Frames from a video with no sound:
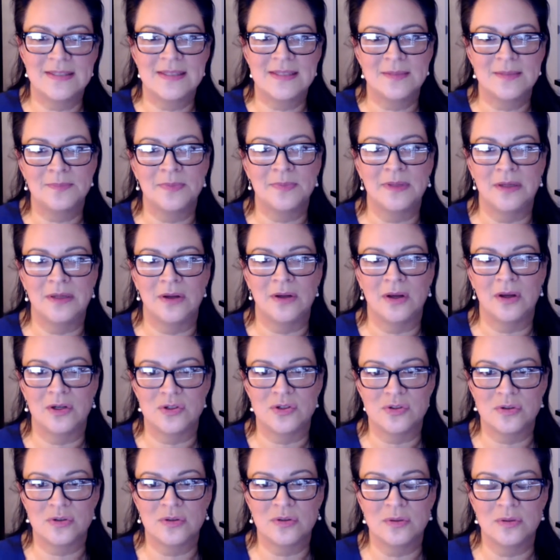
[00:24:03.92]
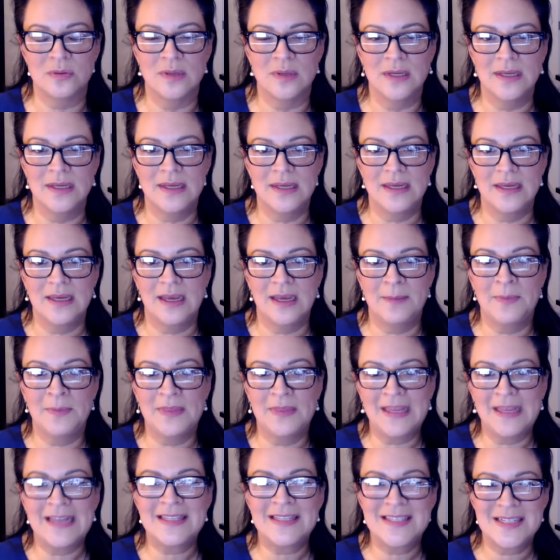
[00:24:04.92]
simply not true. But
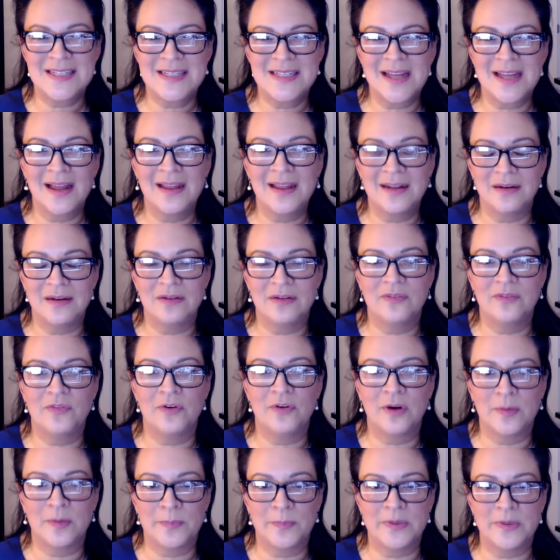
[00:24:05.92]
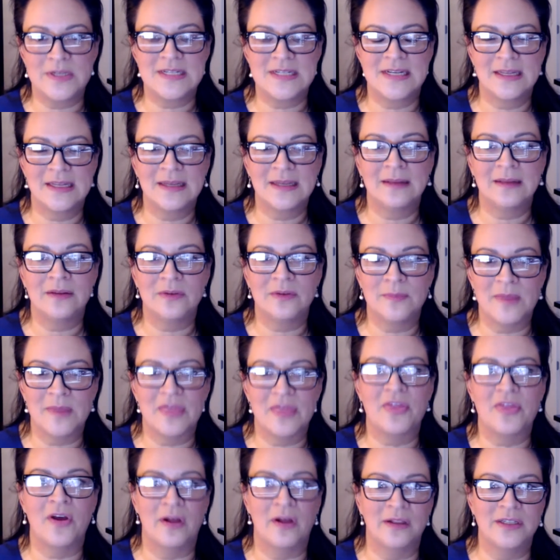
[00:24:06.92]
that's done for a particular
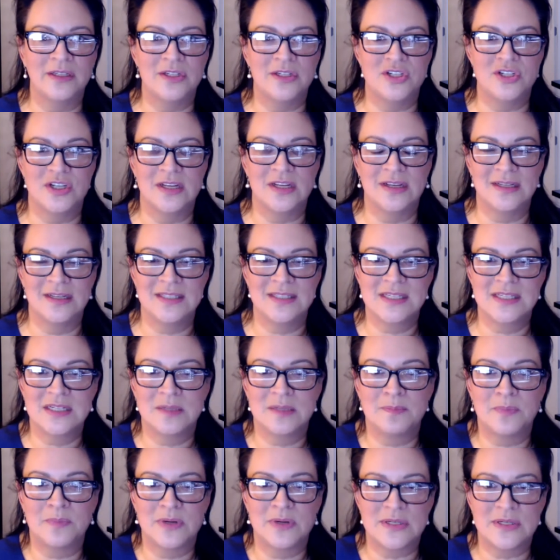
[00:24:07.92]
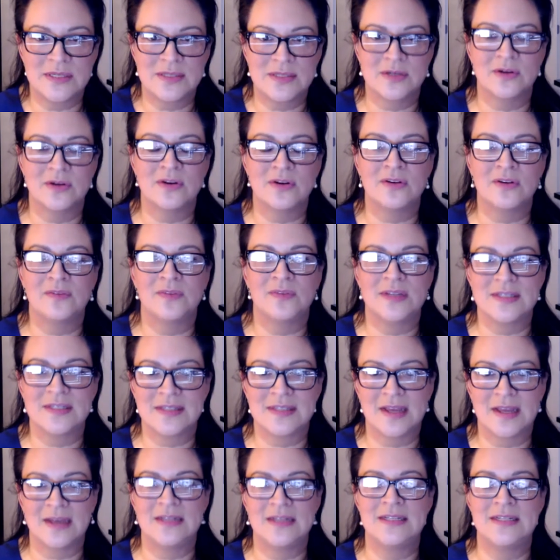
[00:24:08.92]
mythology. It's to preserve this
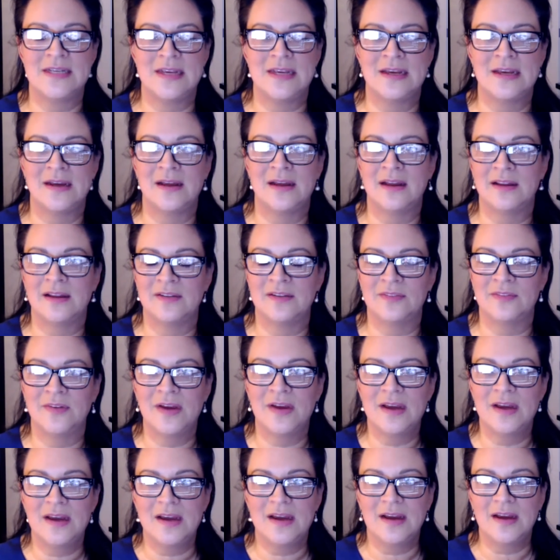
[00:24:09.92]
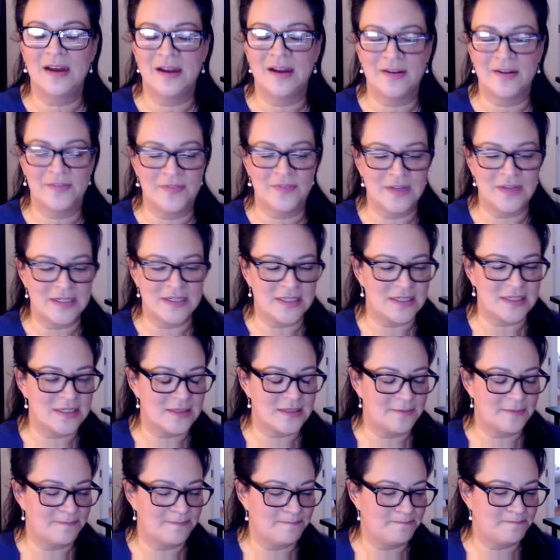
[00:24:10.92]
idea of
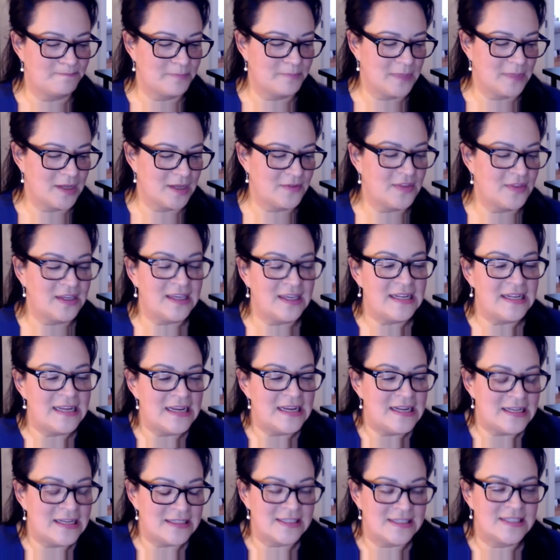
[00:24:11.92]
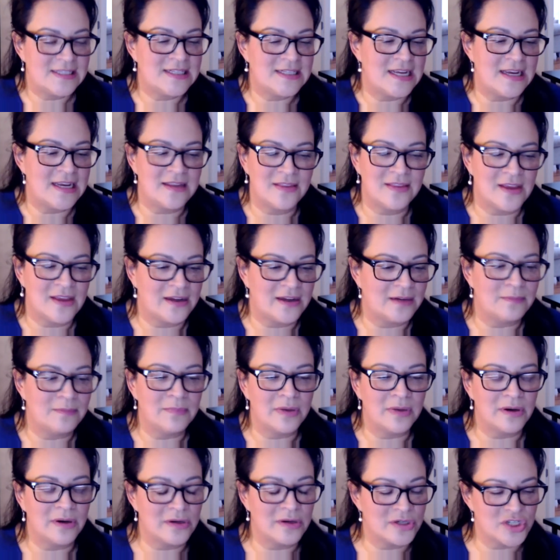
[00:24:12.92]
the Canadian state that
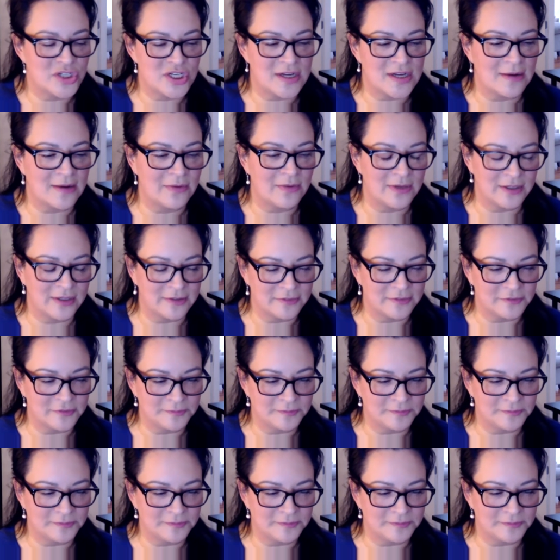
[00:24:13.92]
emerged out of